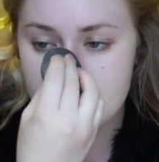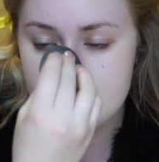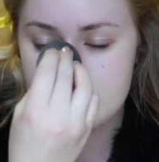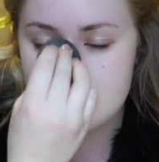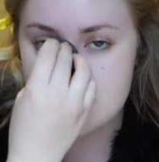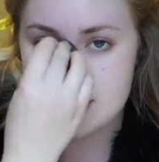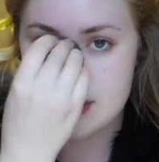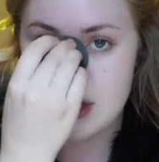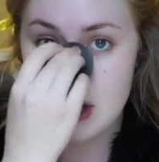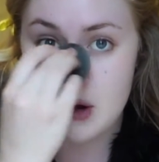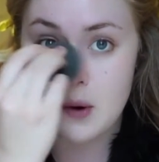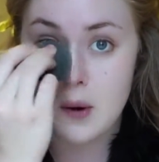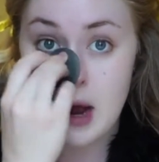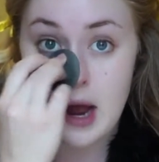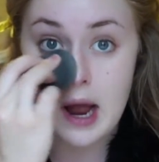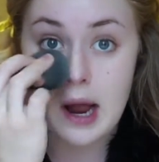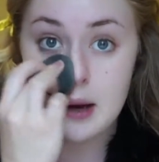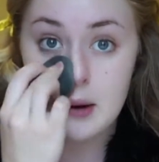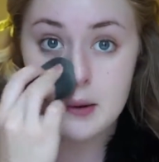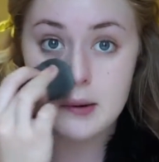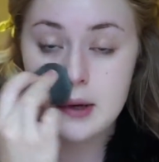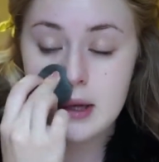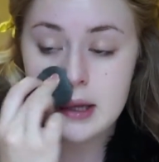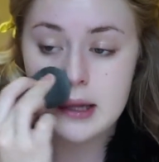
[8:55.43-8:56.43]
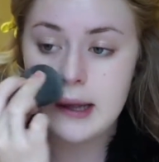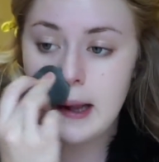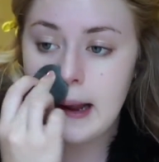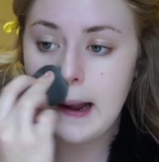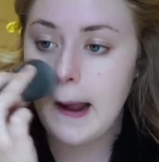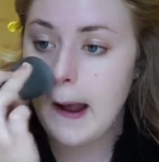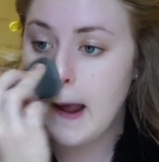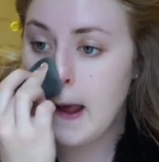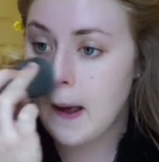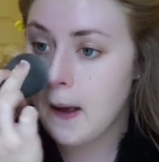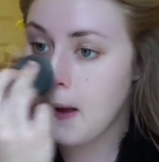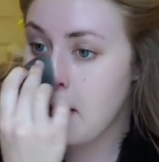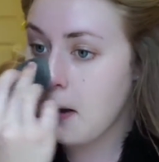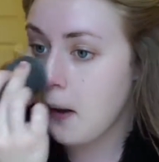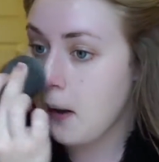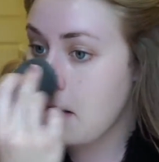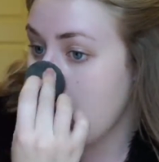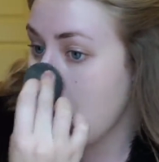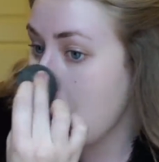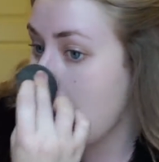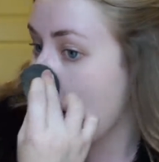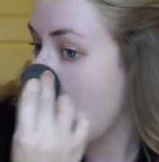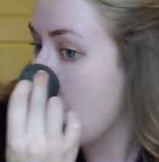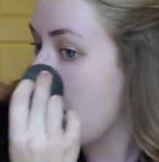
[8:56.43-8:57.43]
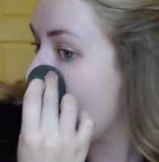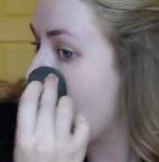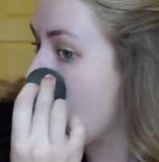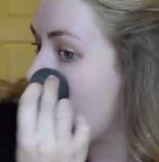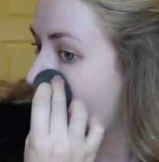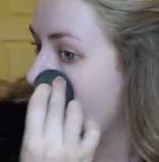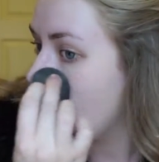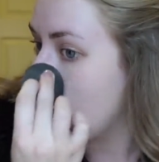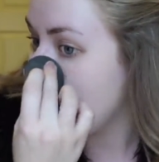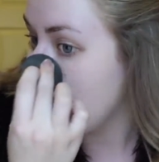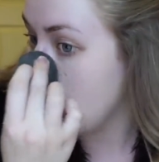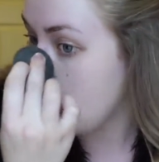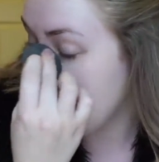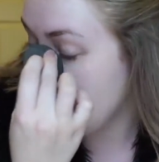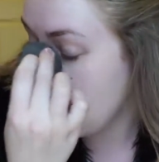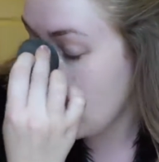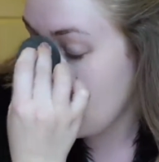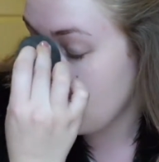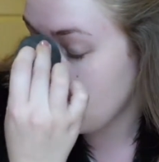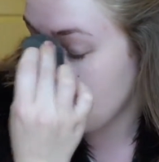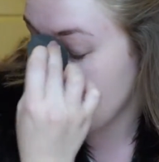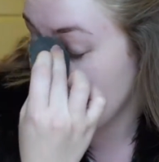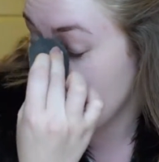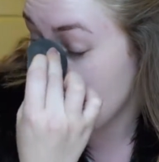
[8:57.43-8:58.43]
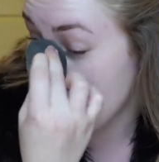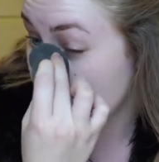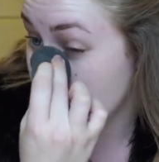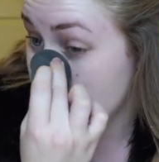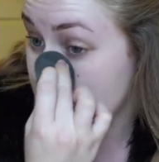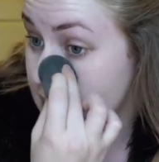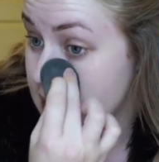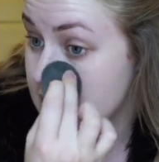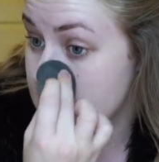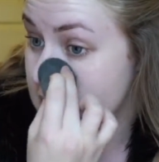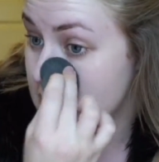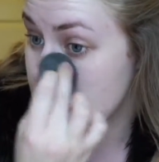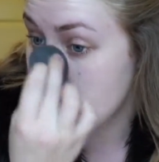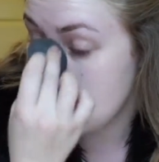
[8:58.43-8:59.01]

So I really like how it looks